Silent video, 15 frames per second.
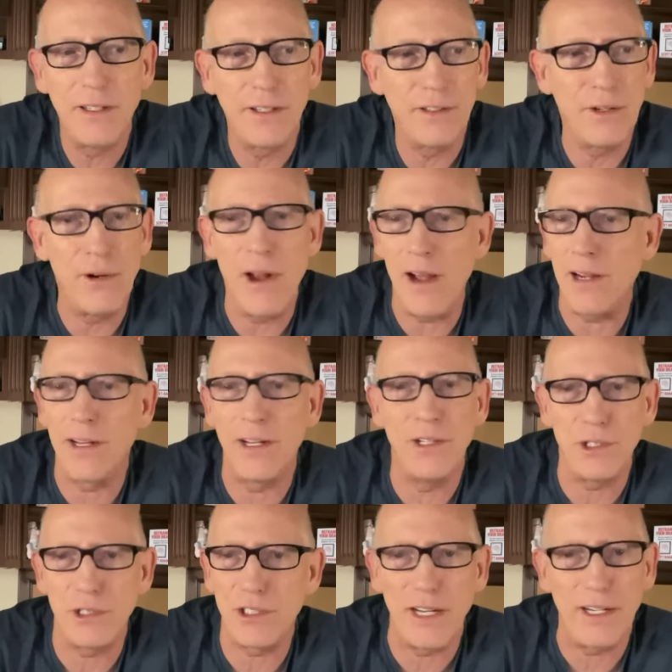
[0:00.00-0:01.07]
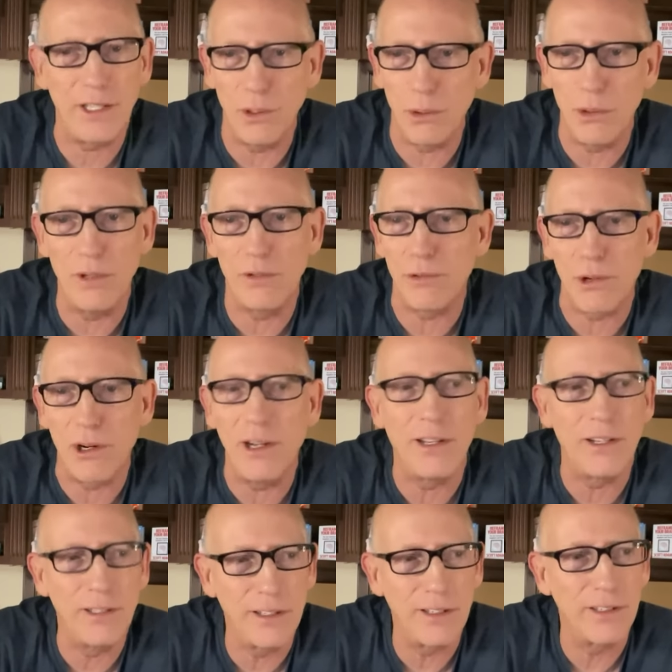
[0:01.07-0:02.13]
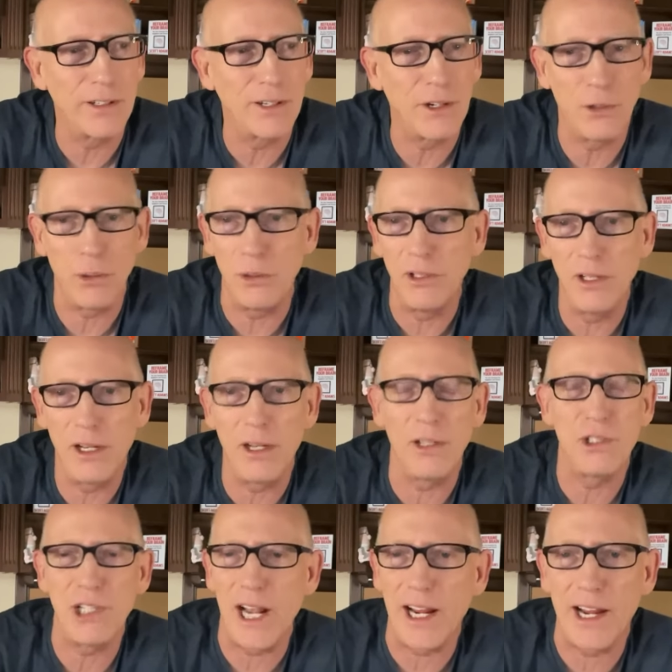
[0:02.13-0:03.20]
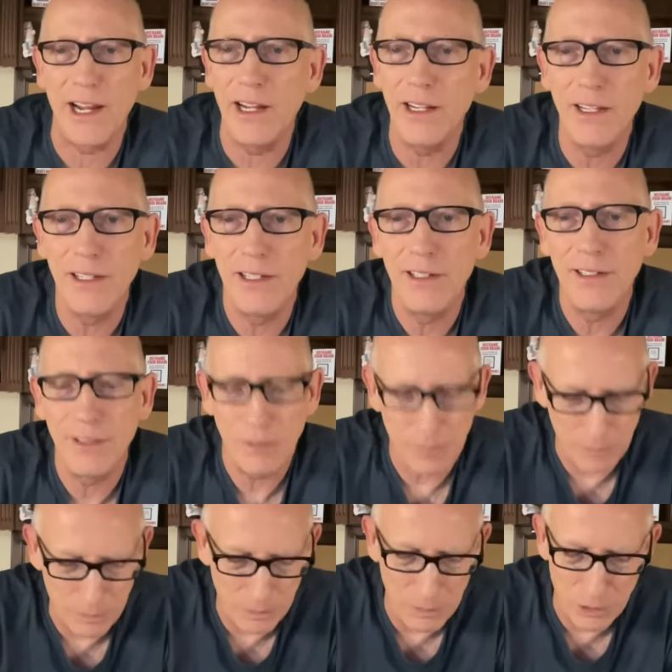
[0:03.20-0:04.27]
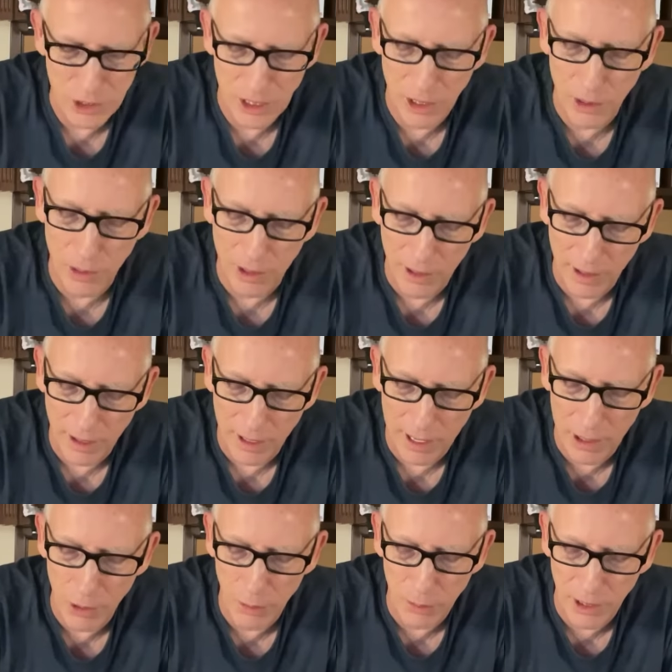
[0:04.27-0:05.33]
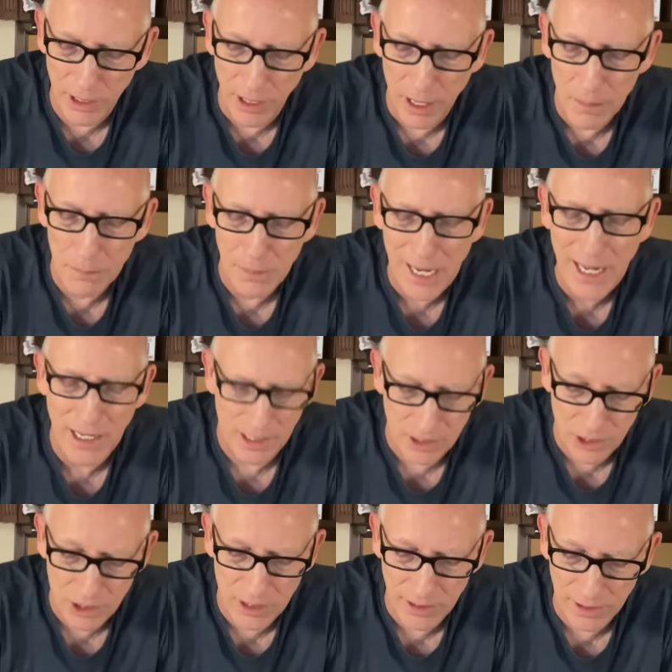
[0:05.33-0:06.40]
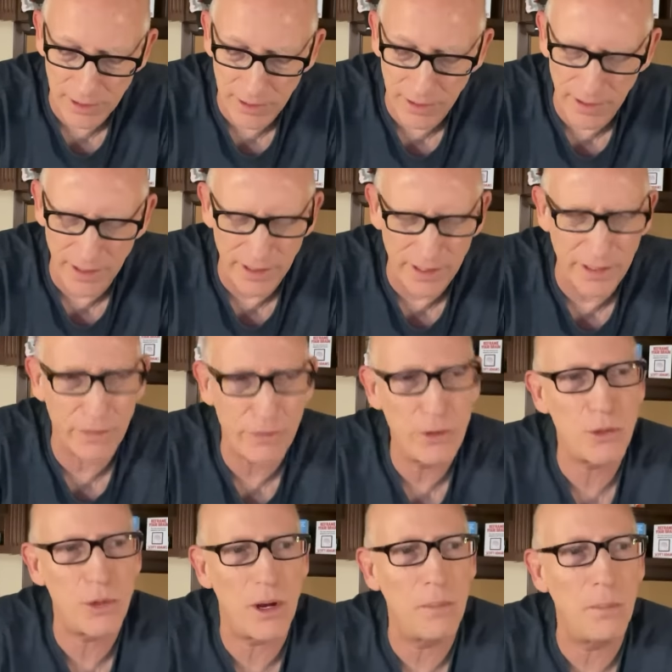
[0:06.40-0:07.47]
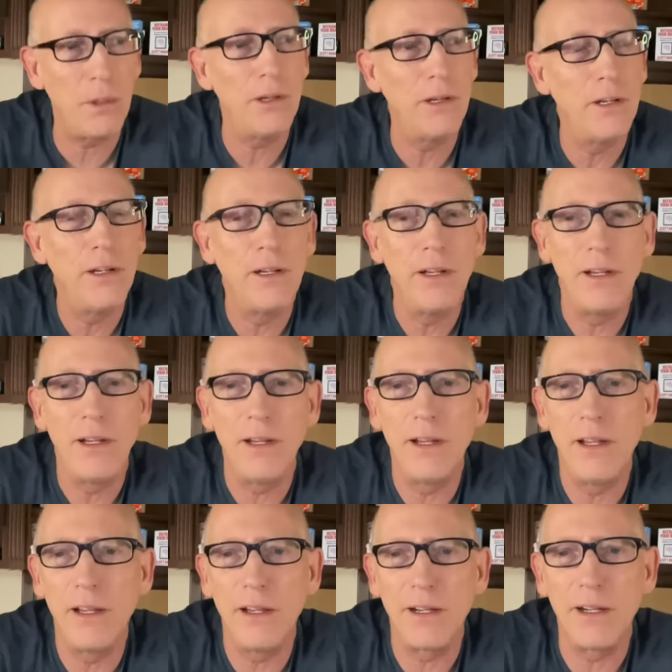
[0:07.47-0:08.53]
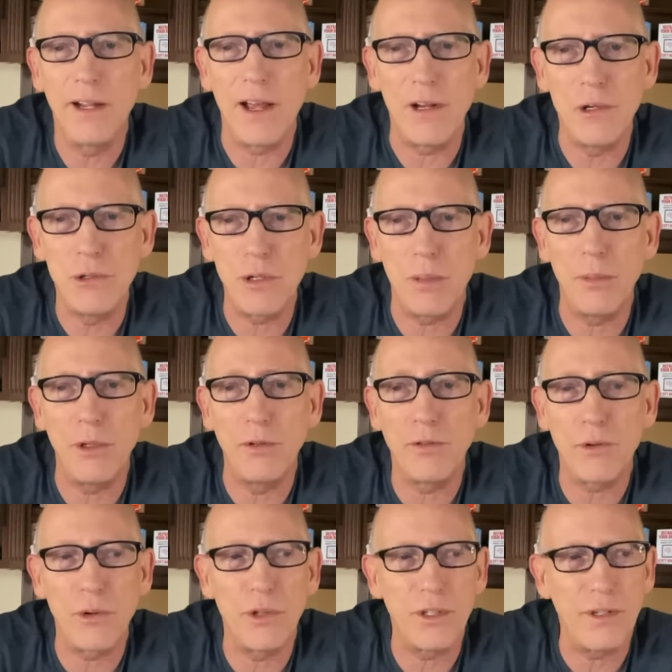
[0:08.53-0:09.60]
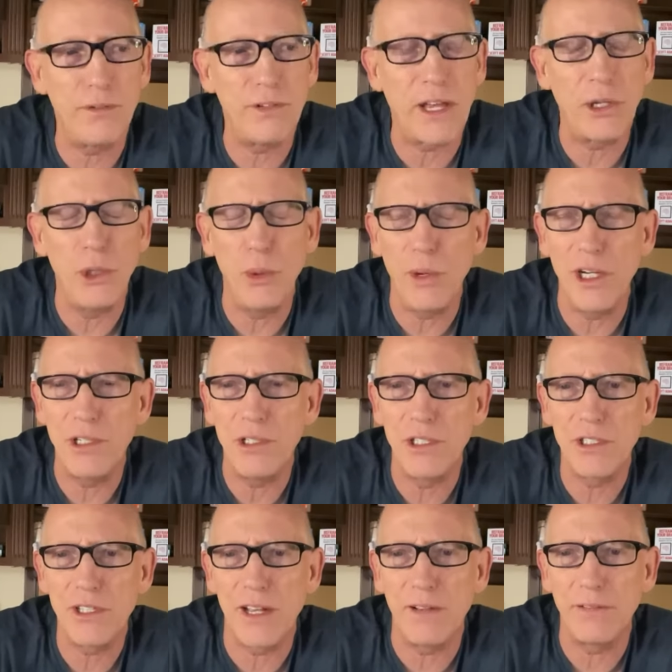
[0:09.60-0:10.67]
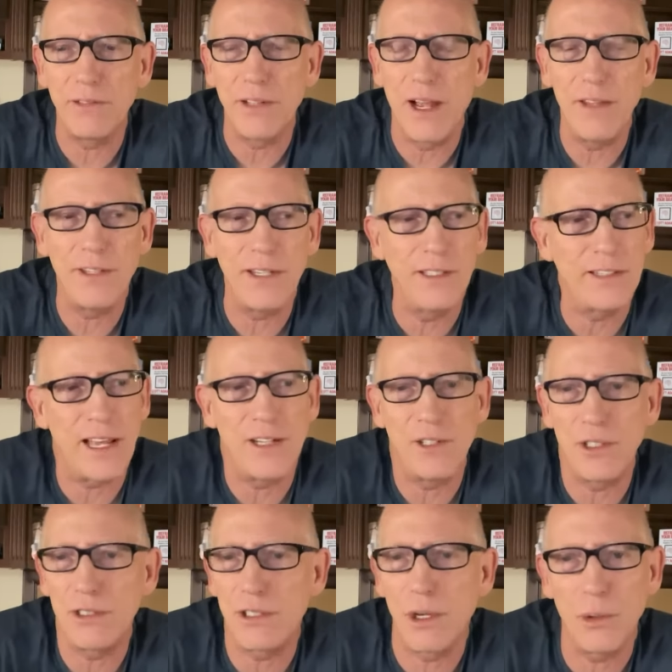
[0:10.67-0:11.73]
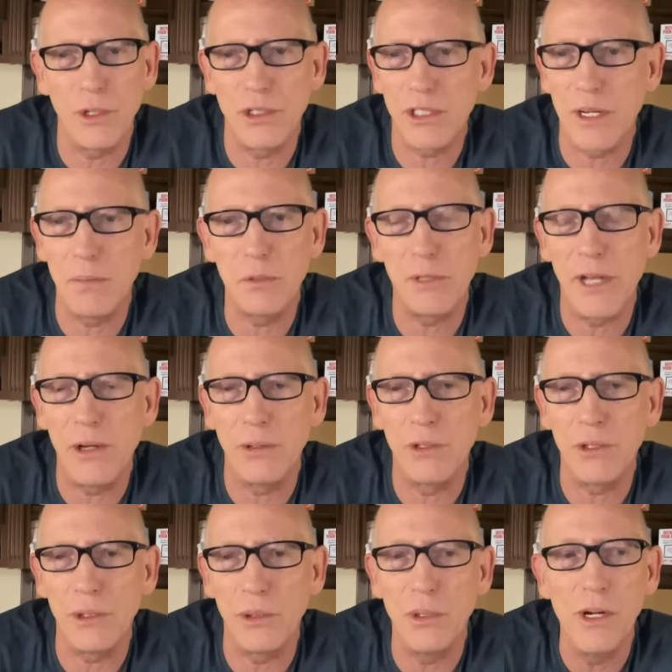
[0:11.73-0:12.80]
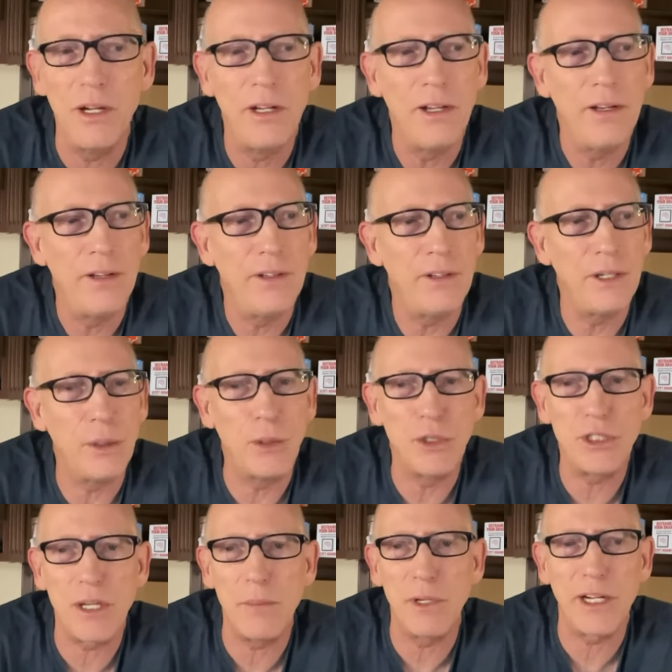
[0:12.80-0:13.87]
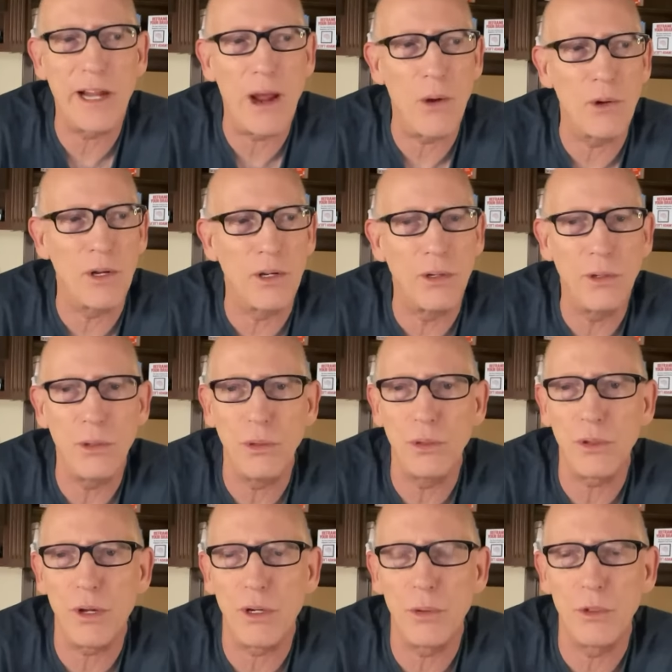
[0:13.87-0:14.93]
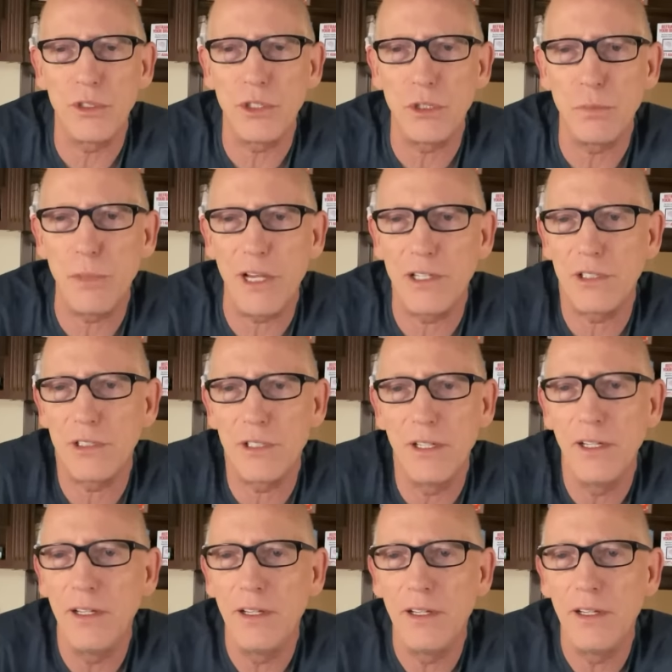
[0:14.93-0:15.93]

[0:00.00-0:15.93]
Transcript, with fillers: they're not going to just take your word for it. They're going to do a little checking. So I would be amazed if Trump got in trouble for the valuation stuff. I think that just always comes down to there was some accountant who thought it was his best